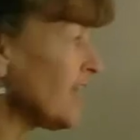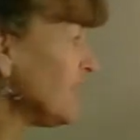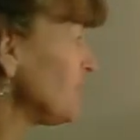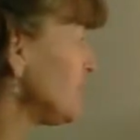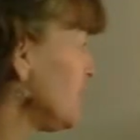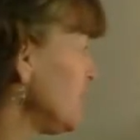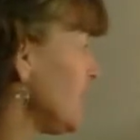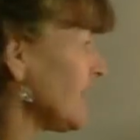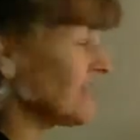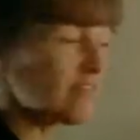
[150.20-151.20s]
negative
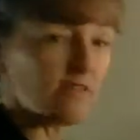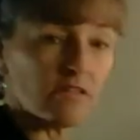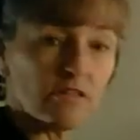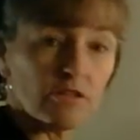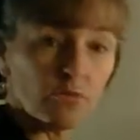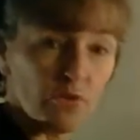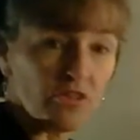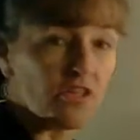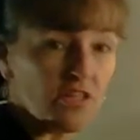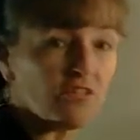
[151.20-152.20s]
10x
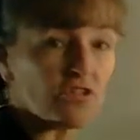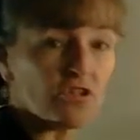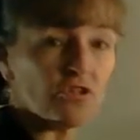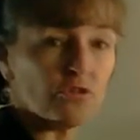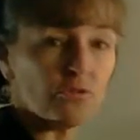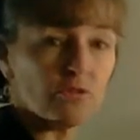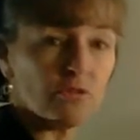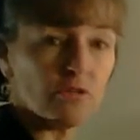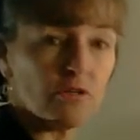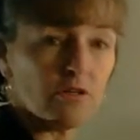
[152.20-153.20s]
with these two
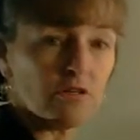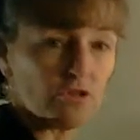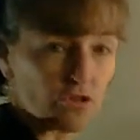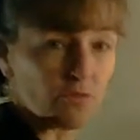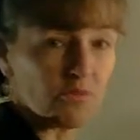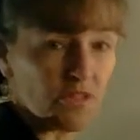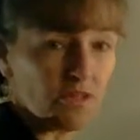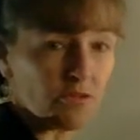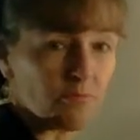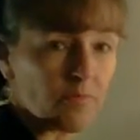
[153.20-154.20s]
terms
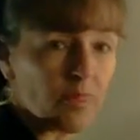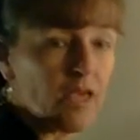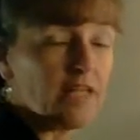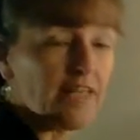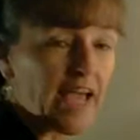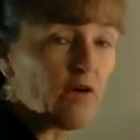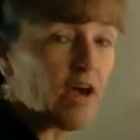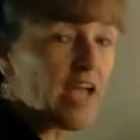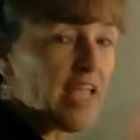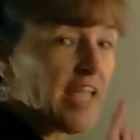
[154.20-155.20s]
here. Now
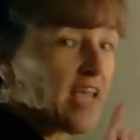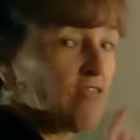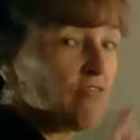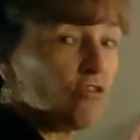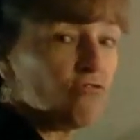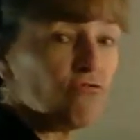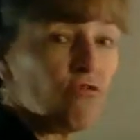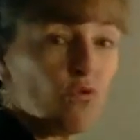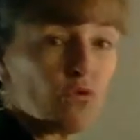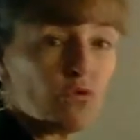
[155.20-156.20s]
I have
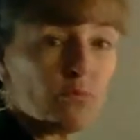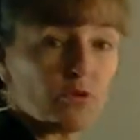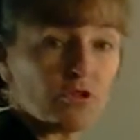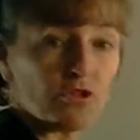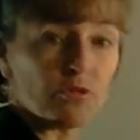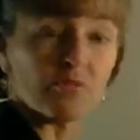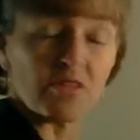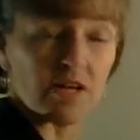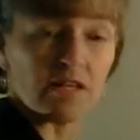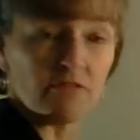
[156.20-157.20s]
4 or more terms
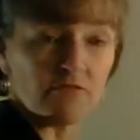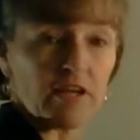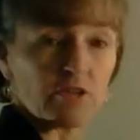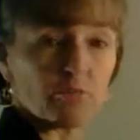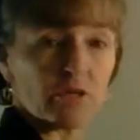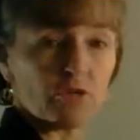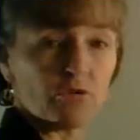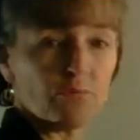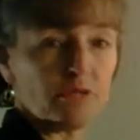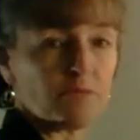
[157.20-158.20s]
that I can factor by
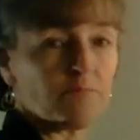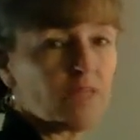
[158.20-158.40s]
grouping.